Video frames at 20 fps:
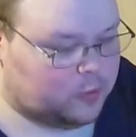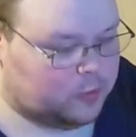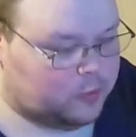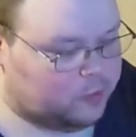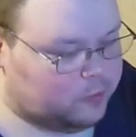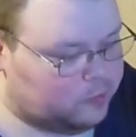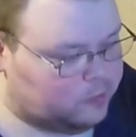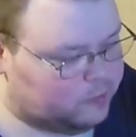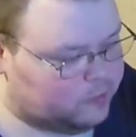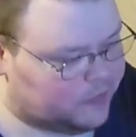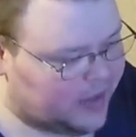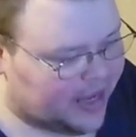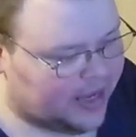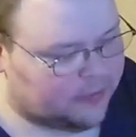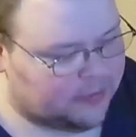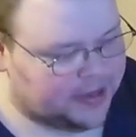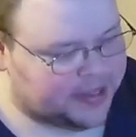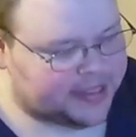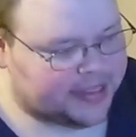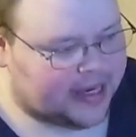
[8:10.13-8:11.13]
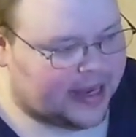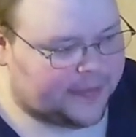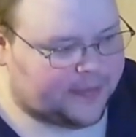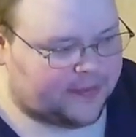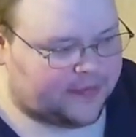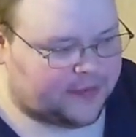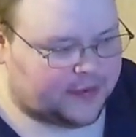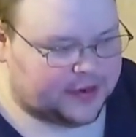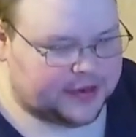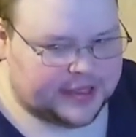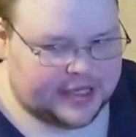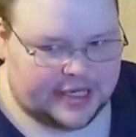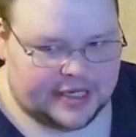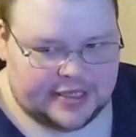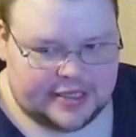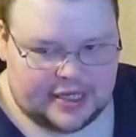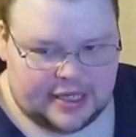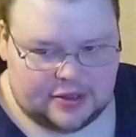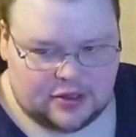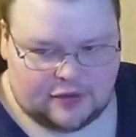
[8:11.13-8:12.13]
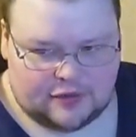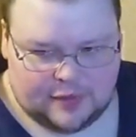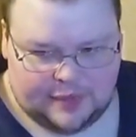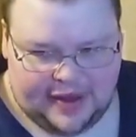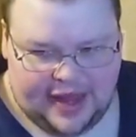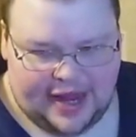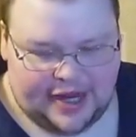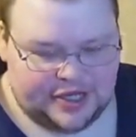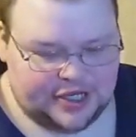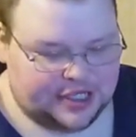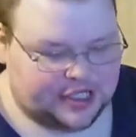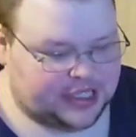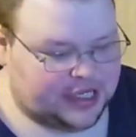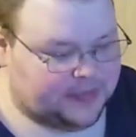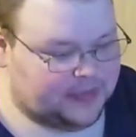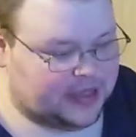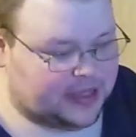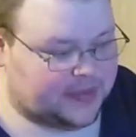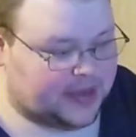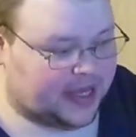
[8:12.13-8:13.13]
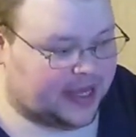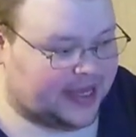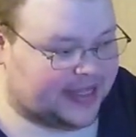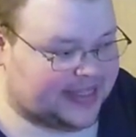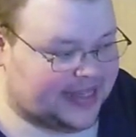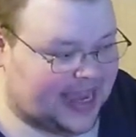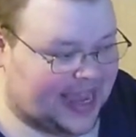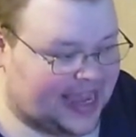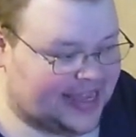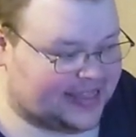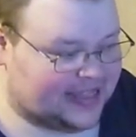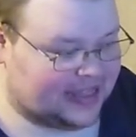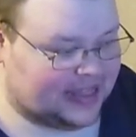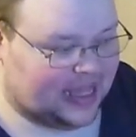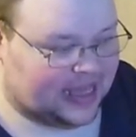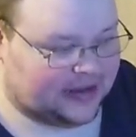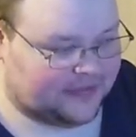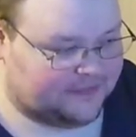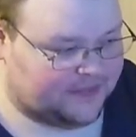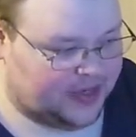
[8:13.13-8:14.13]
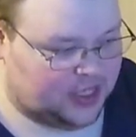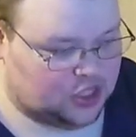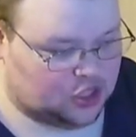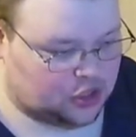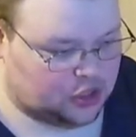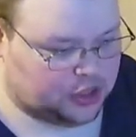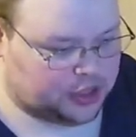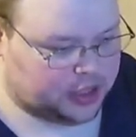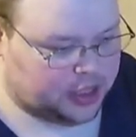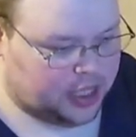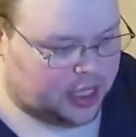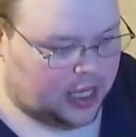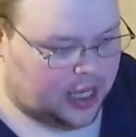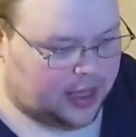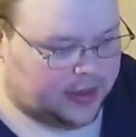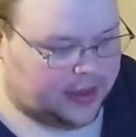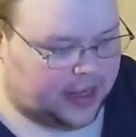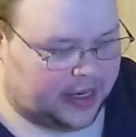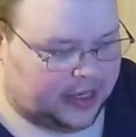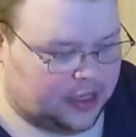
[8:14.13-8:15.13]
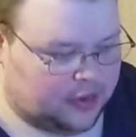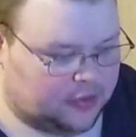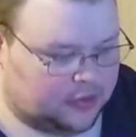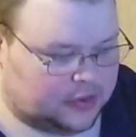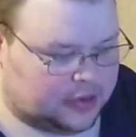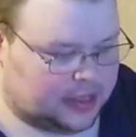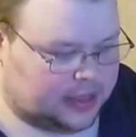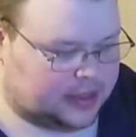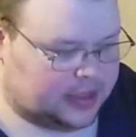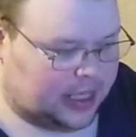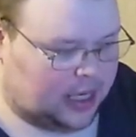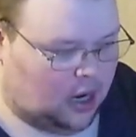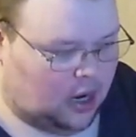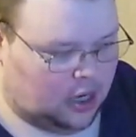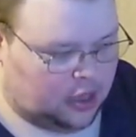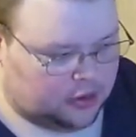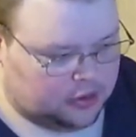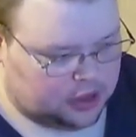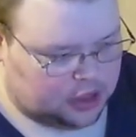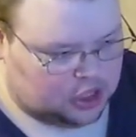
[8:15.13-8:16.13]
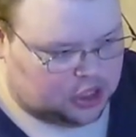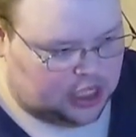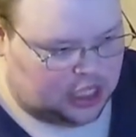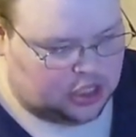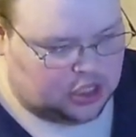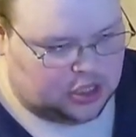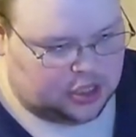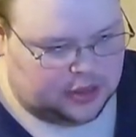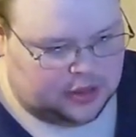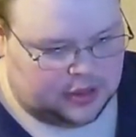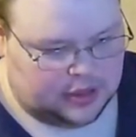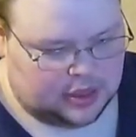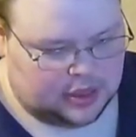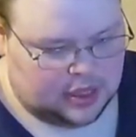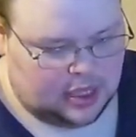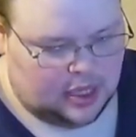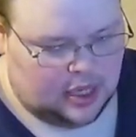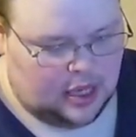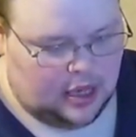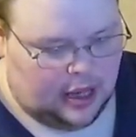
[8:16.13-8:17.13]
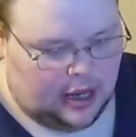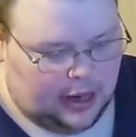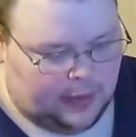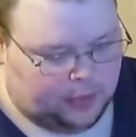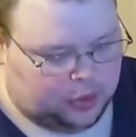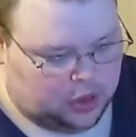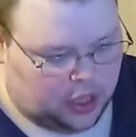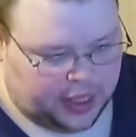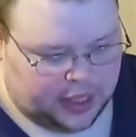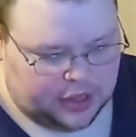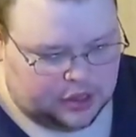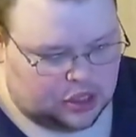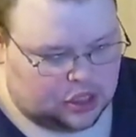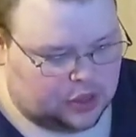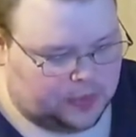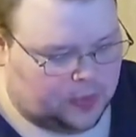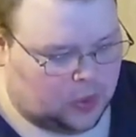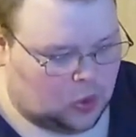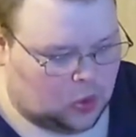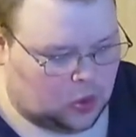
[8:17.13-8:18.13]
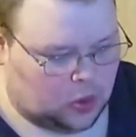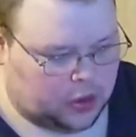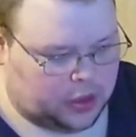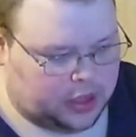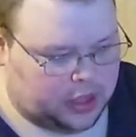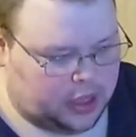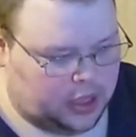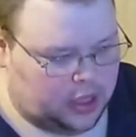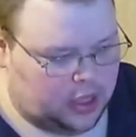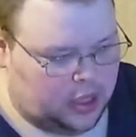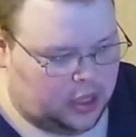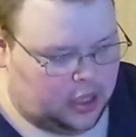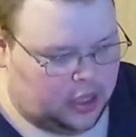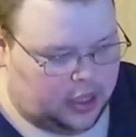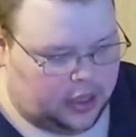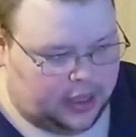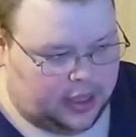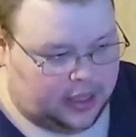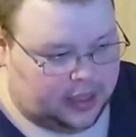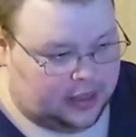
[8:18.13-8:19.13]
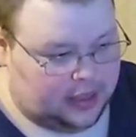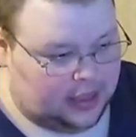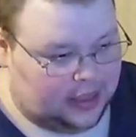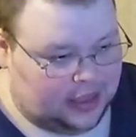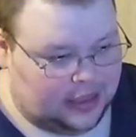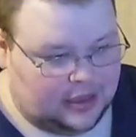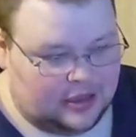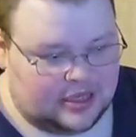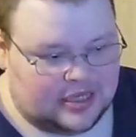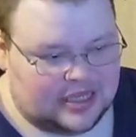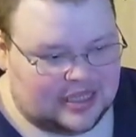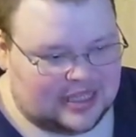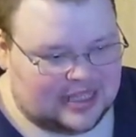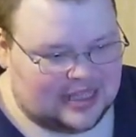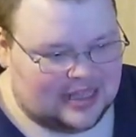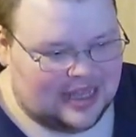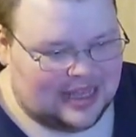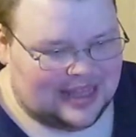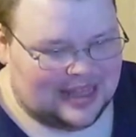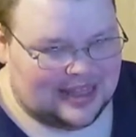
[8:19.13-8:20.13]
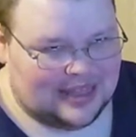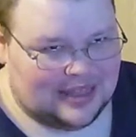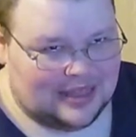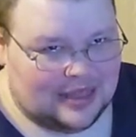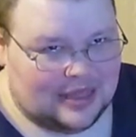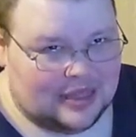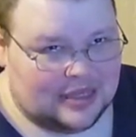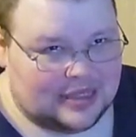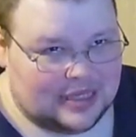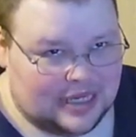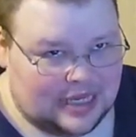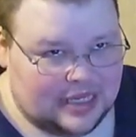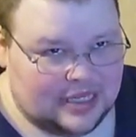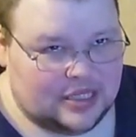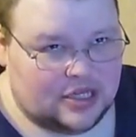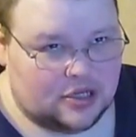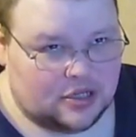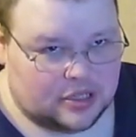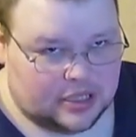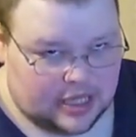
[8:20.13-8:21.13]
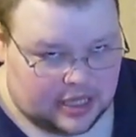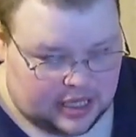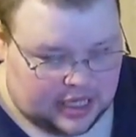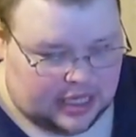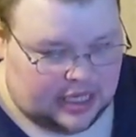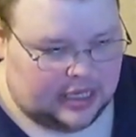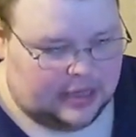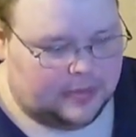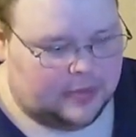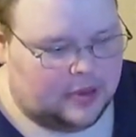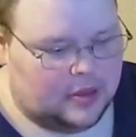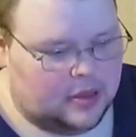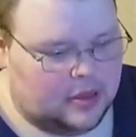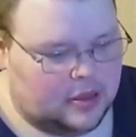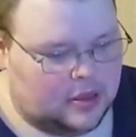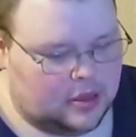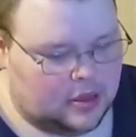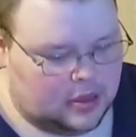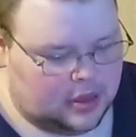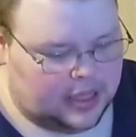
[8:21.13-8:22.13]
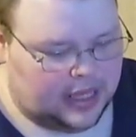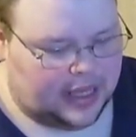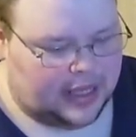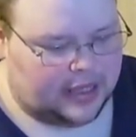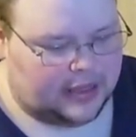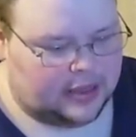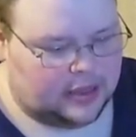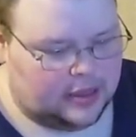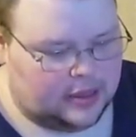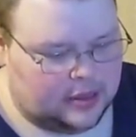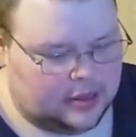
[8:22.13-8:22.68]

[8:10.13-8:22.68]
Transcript: main reason I prefer Z S H over Bash is simply because it has a lot of features that I use. Things like auto suggestions, uh, plugin support. Uh, it, it's, it is easier to theme than